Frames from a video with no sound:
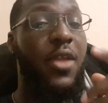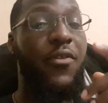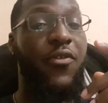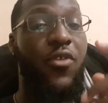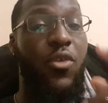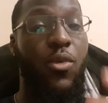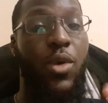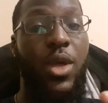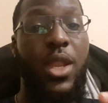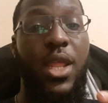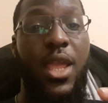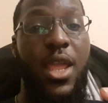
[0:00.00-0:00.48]
If
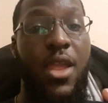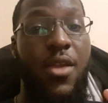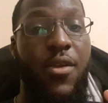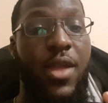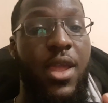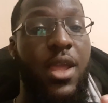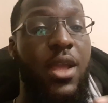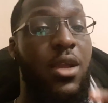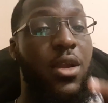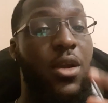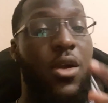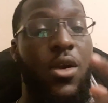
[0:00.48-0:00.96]
you want to hear
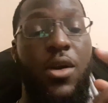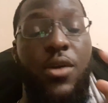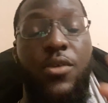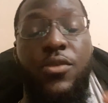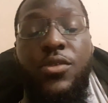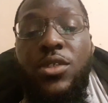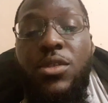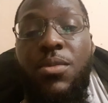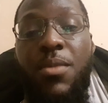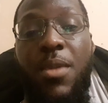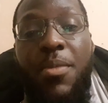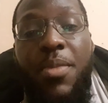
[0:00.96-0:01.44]
it, go
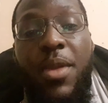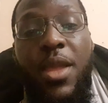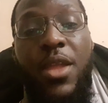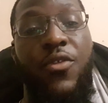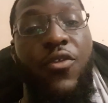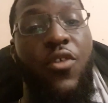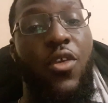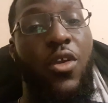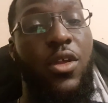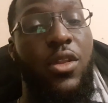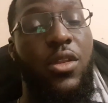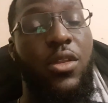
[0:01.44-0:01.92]
on to my
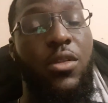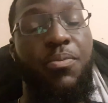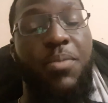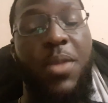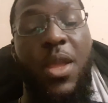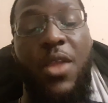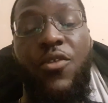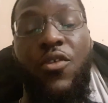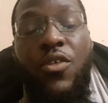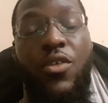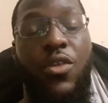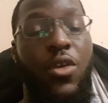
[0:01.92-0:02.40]
Patreon,
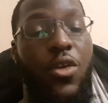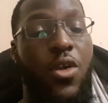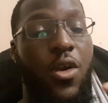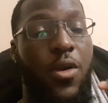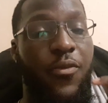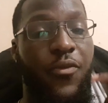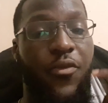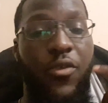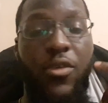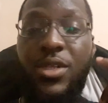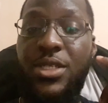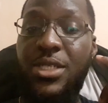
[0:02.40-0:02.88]

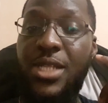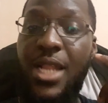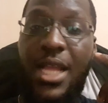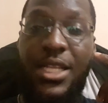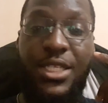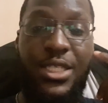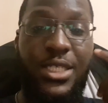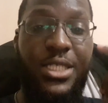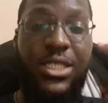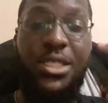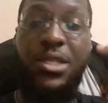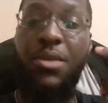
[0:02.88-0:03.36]

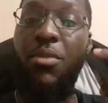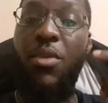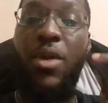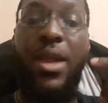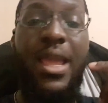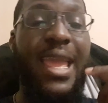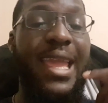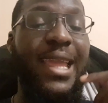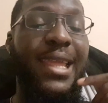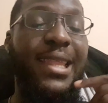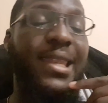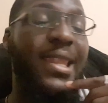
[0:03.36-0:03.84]
patreon.com/it's your boy
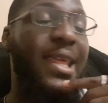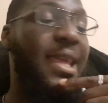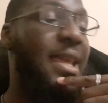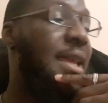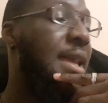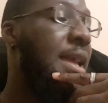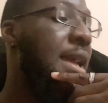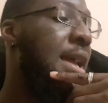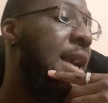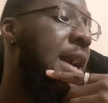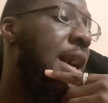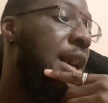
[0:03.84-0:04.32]
AB,
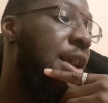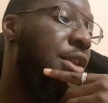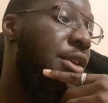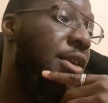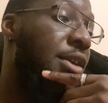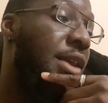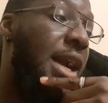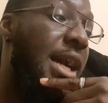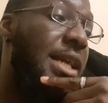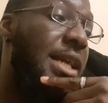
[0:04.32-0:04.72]
and you guys